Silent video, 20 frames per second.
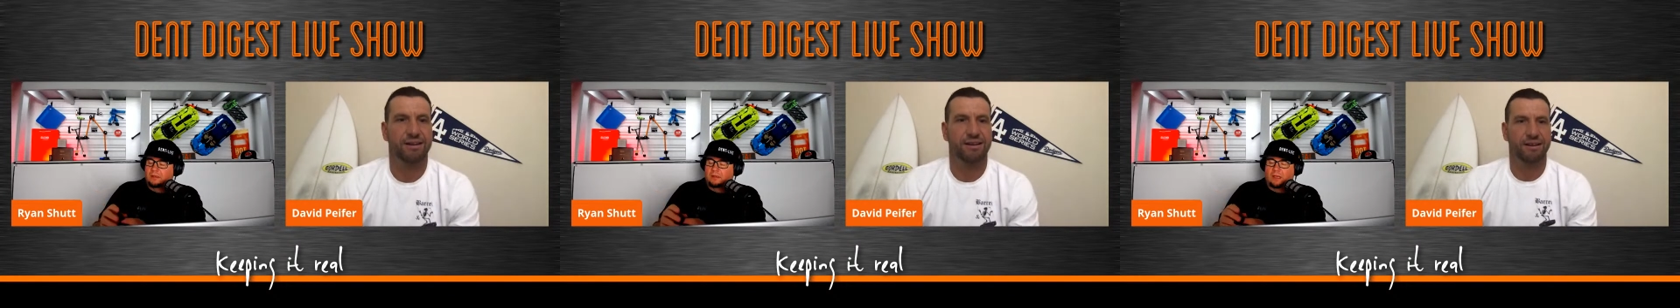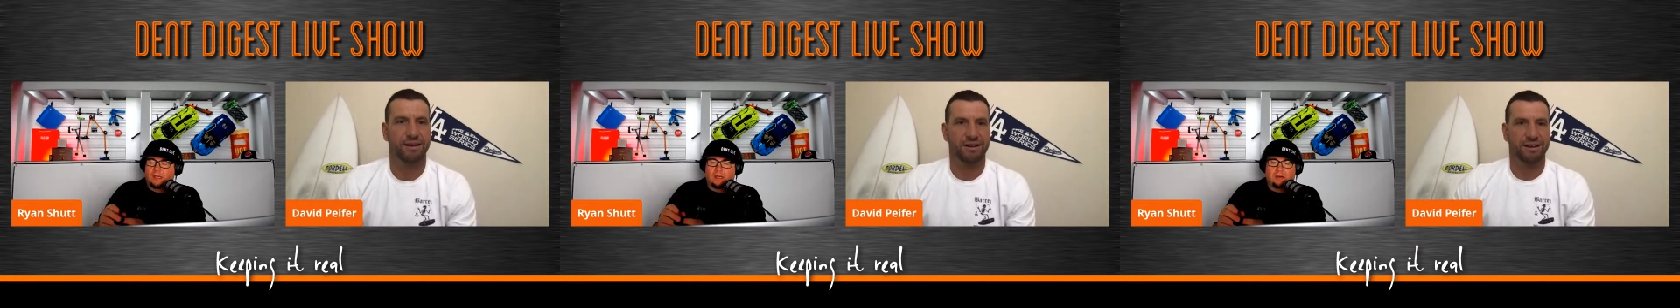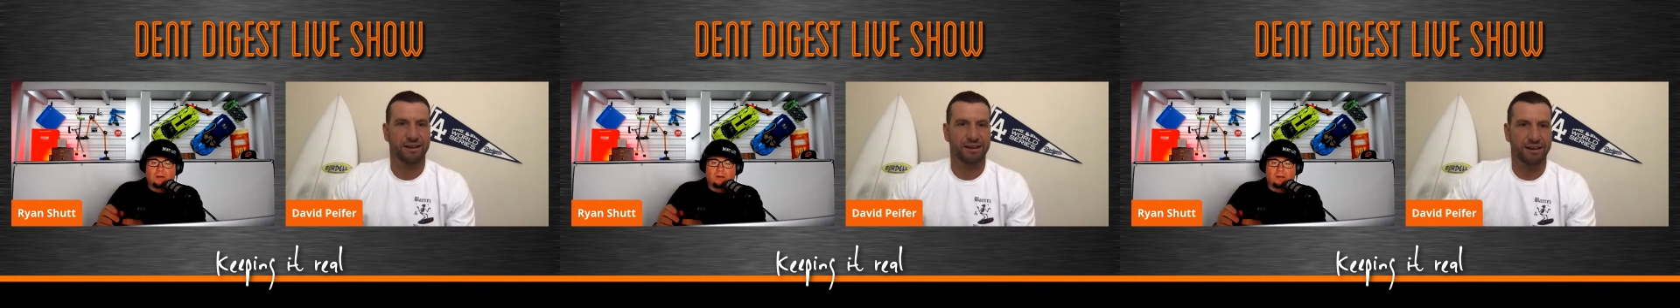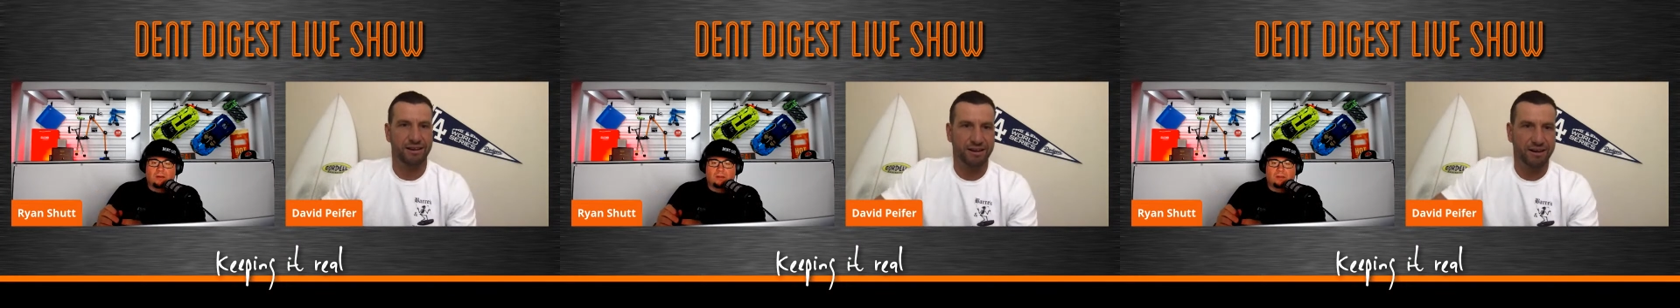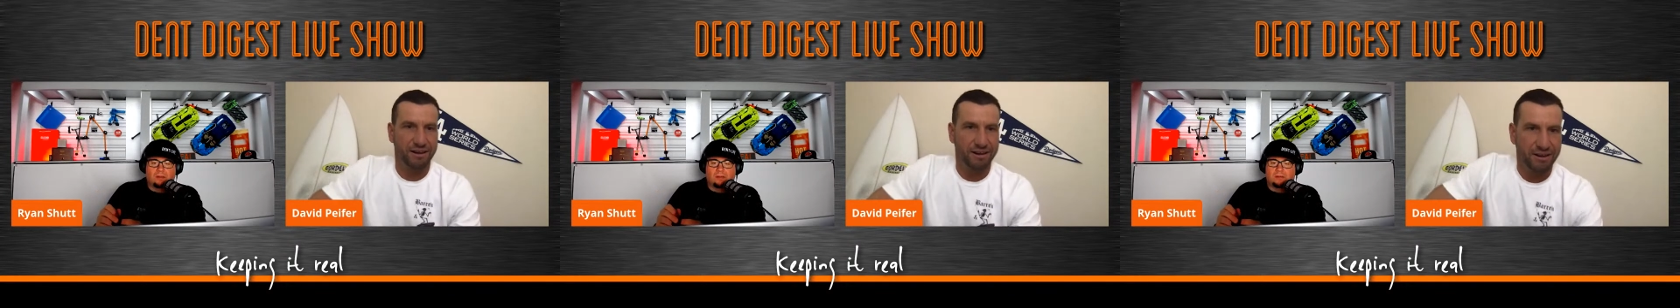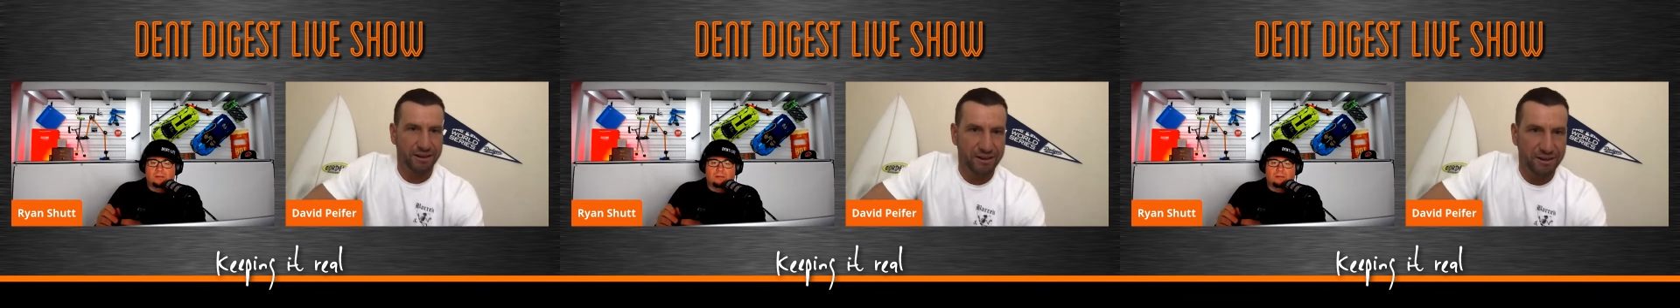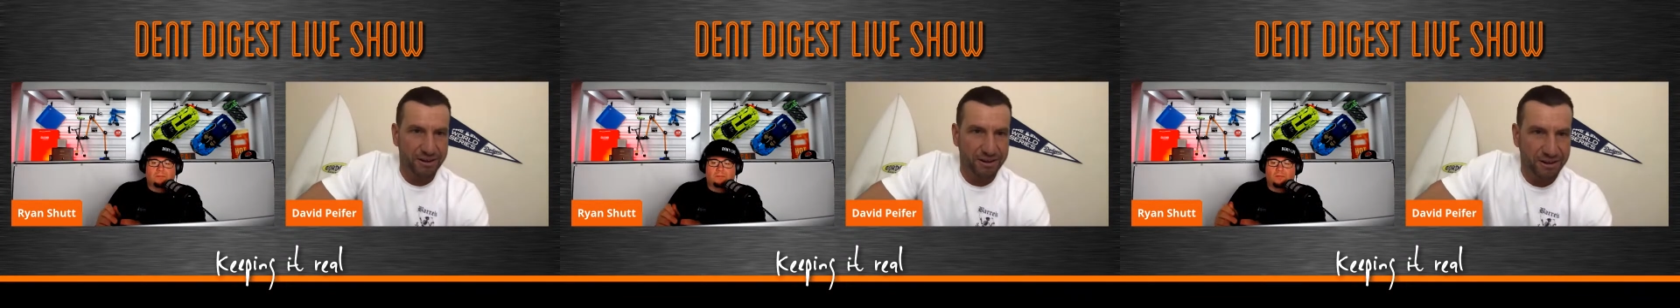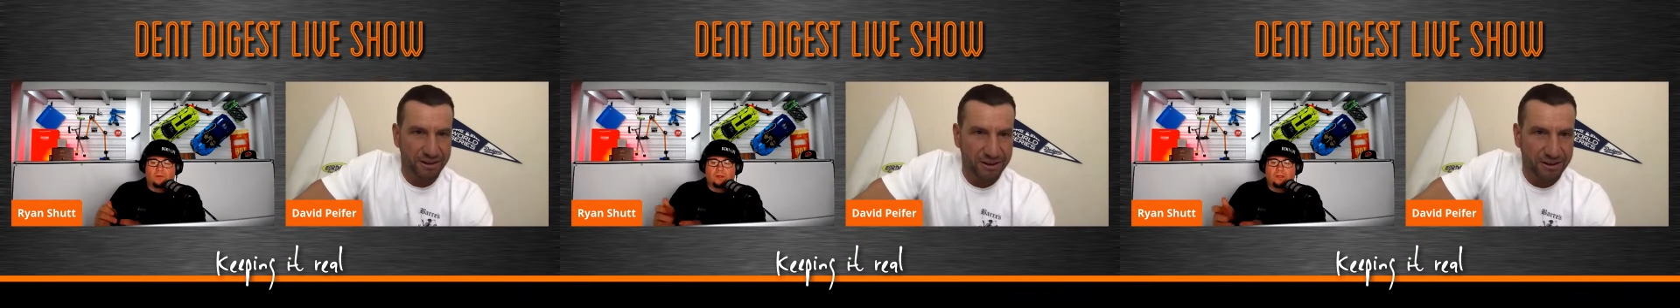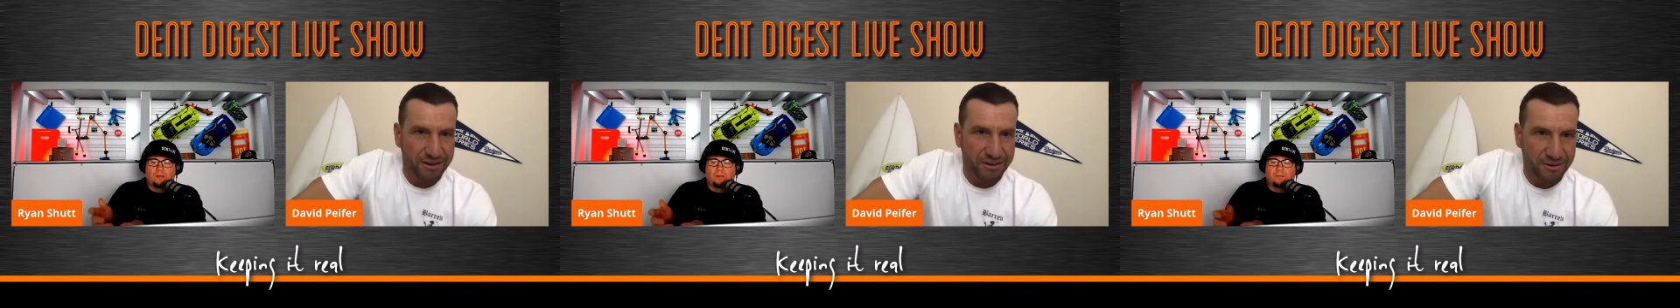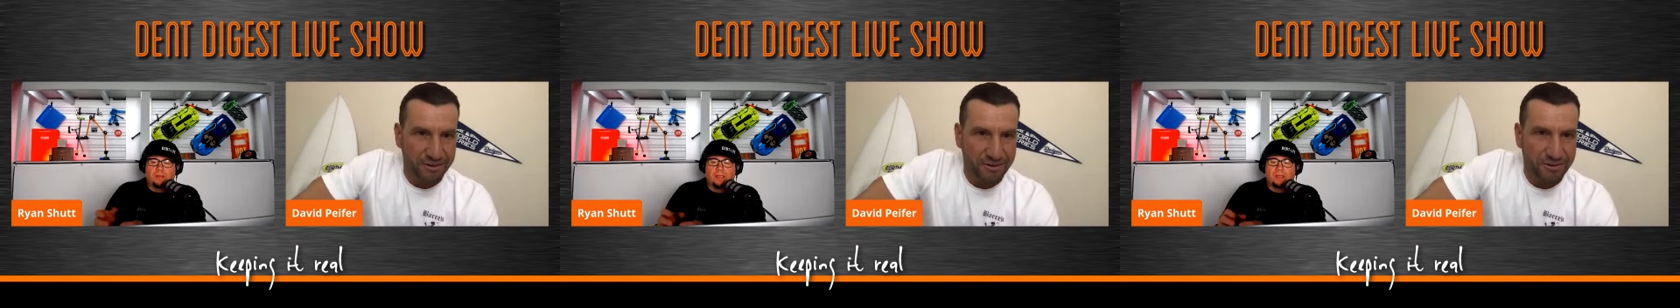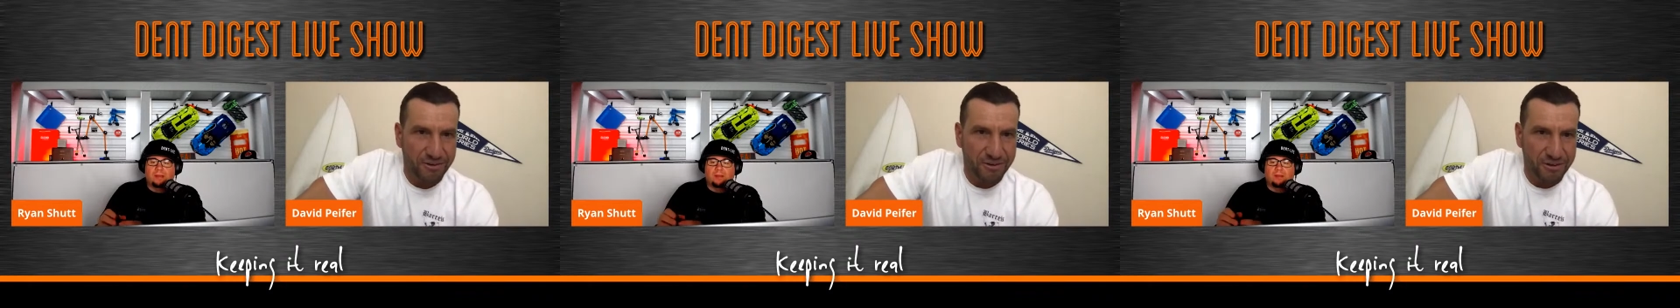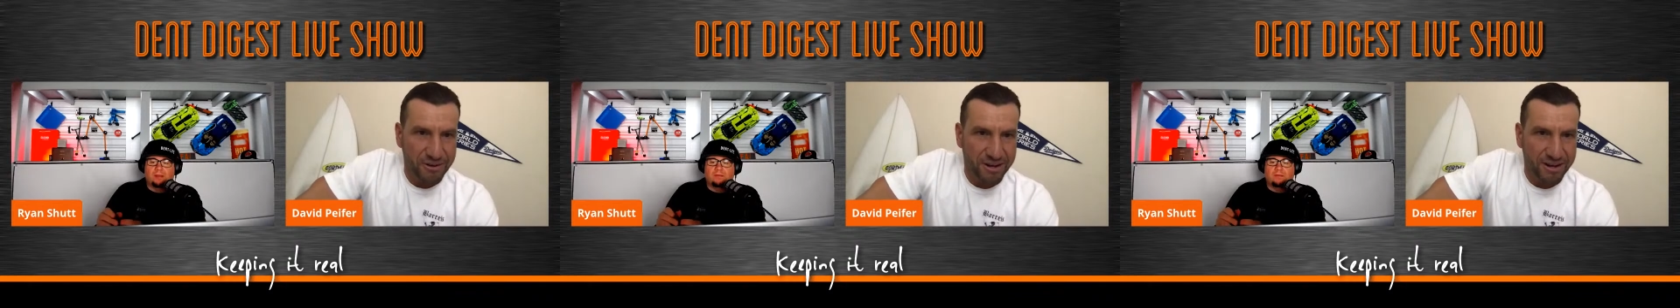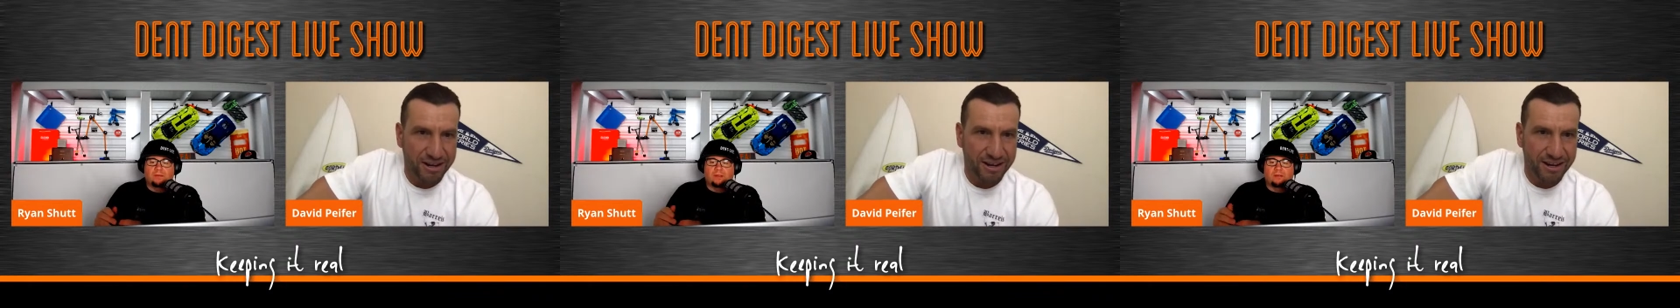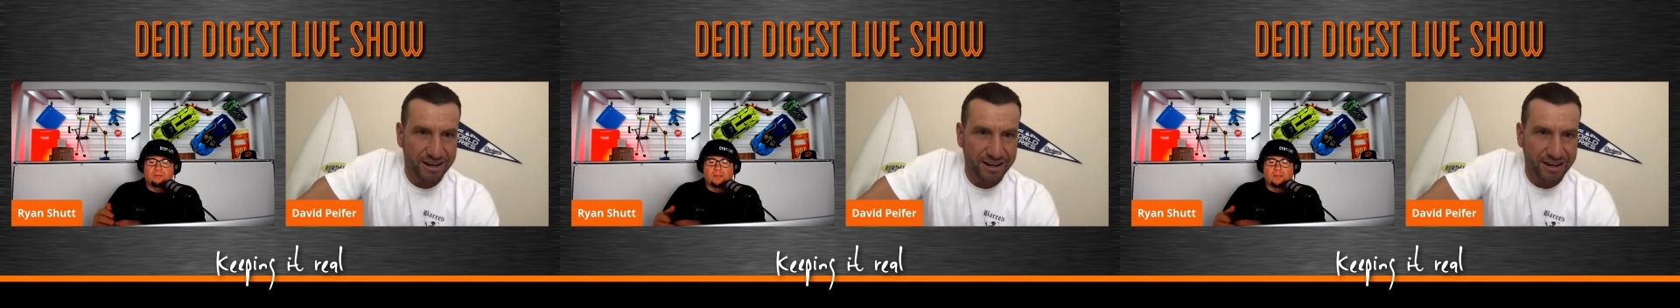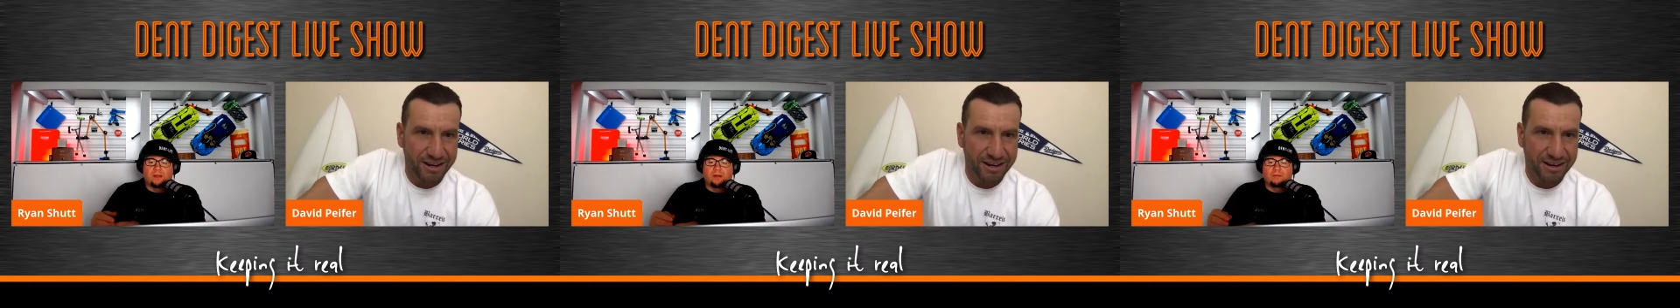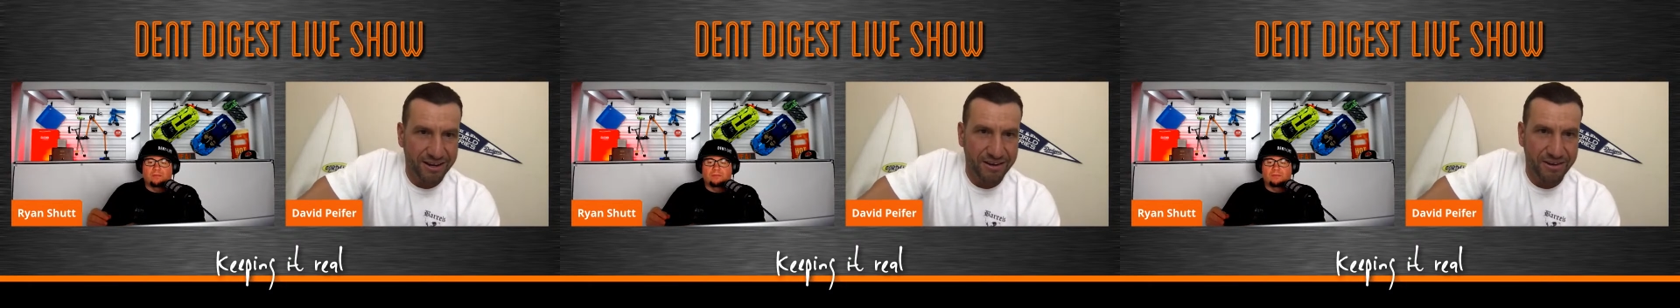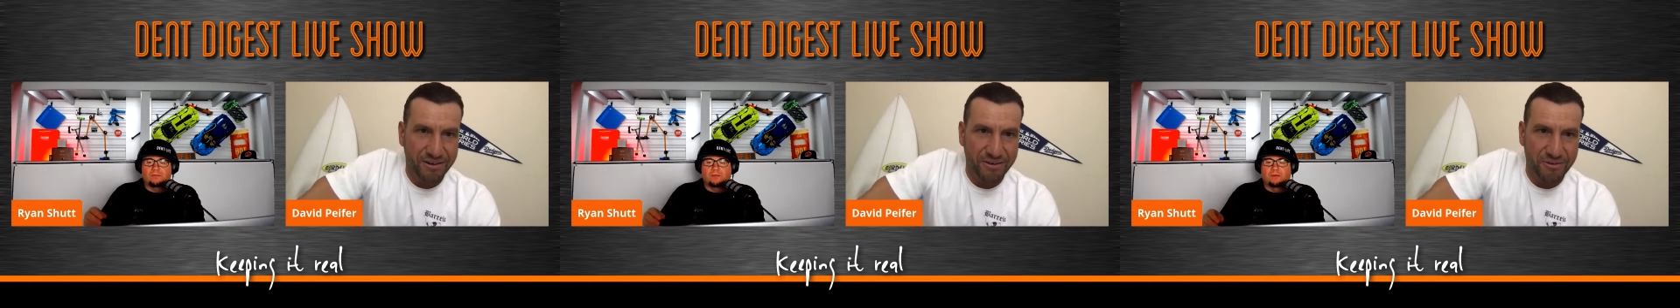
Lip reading: I don't. What are you making these things out of?